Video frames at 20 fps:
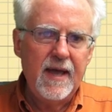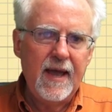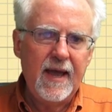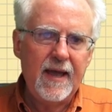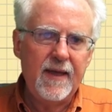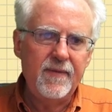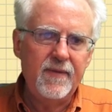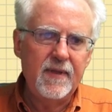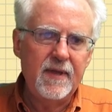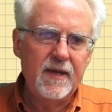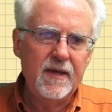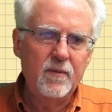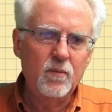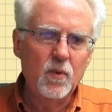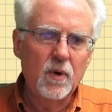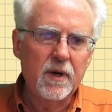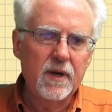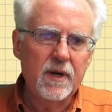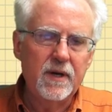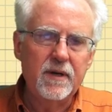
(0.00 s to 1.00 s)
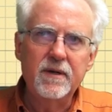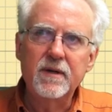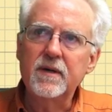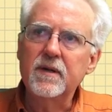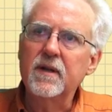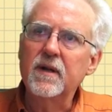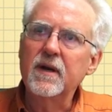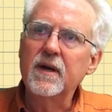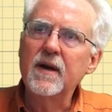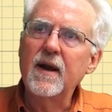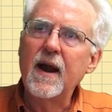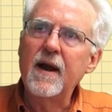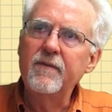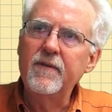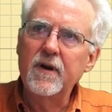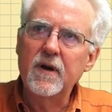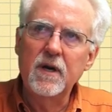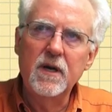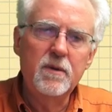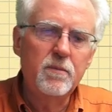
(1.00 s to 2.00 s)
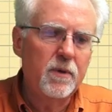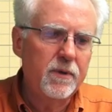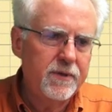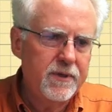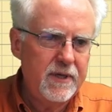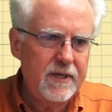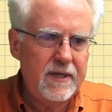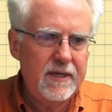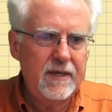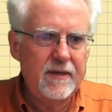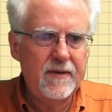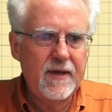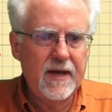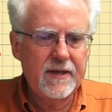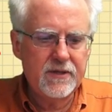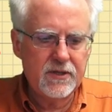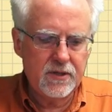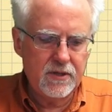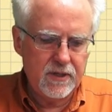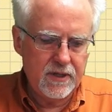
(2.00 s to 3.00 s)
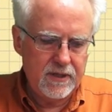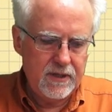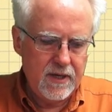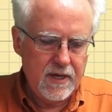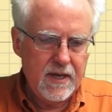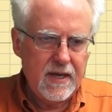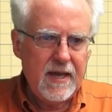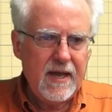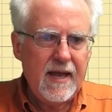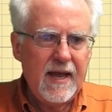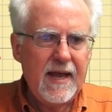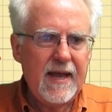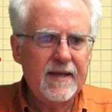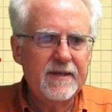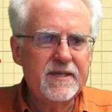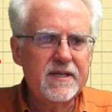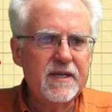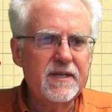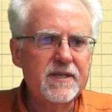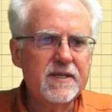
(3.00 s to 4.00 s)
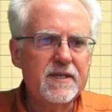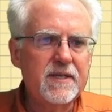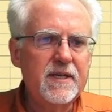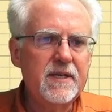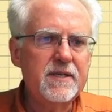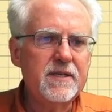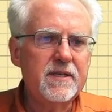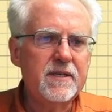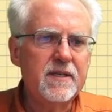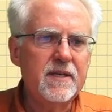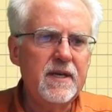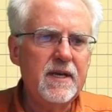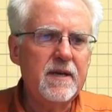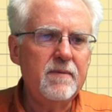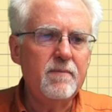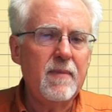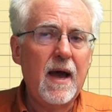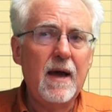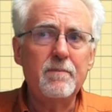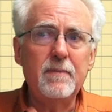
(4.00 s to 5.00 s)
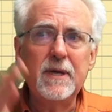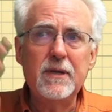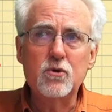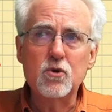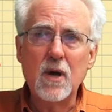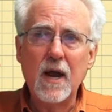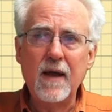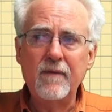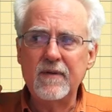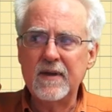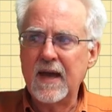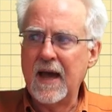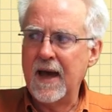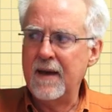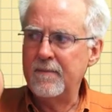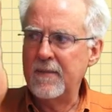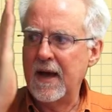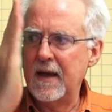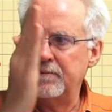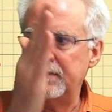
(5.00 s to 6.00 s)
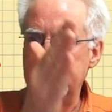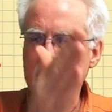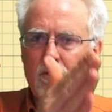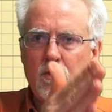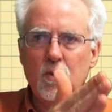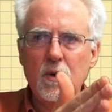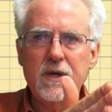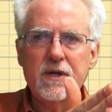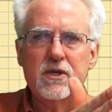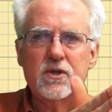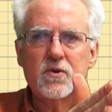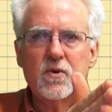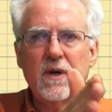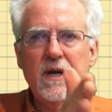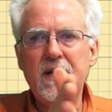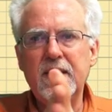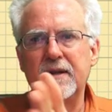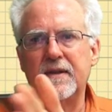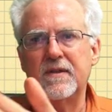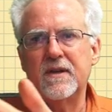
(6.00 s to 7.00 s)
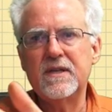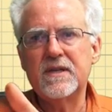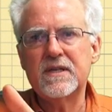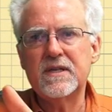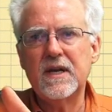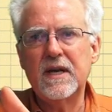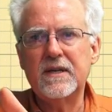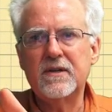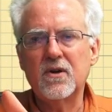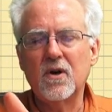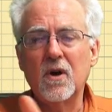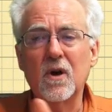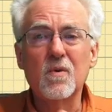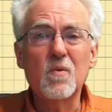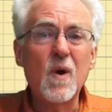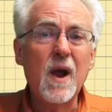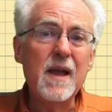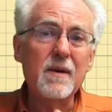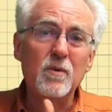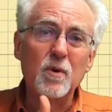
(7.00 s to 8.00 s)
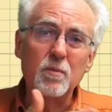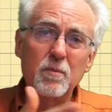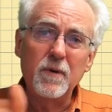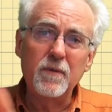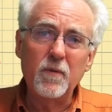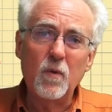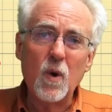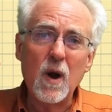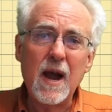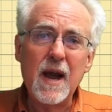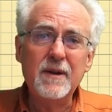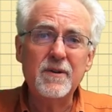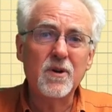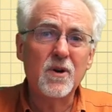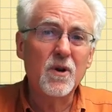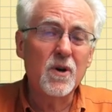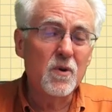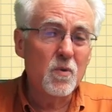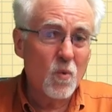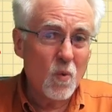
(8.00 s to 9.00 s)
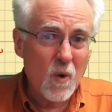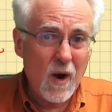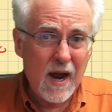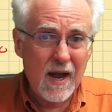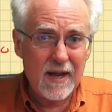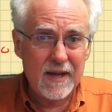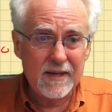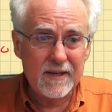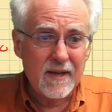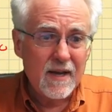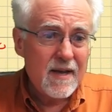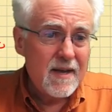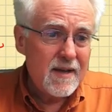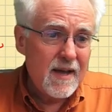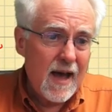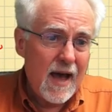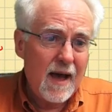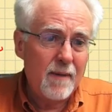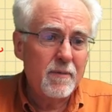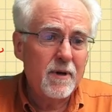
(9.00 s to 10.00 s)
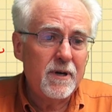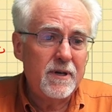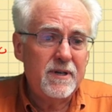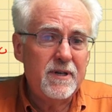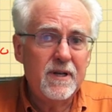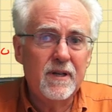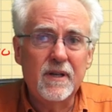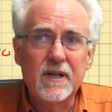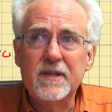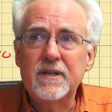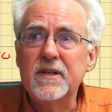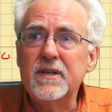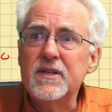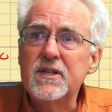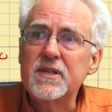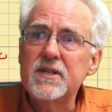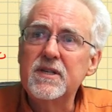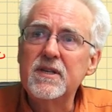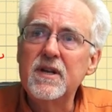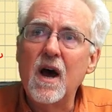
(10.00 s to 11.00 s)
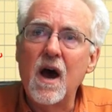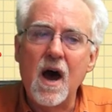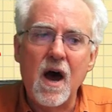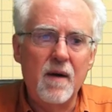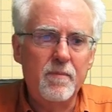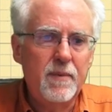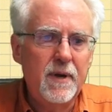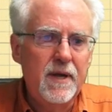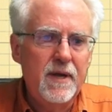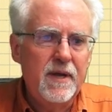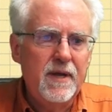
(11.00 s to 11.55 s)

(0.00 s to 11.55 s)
And then we're going to declare our variable t. That's good. And since this thing might be driving, I might be going straight and then say turn right. Well, before I turn right, I'm going to tell it to stop.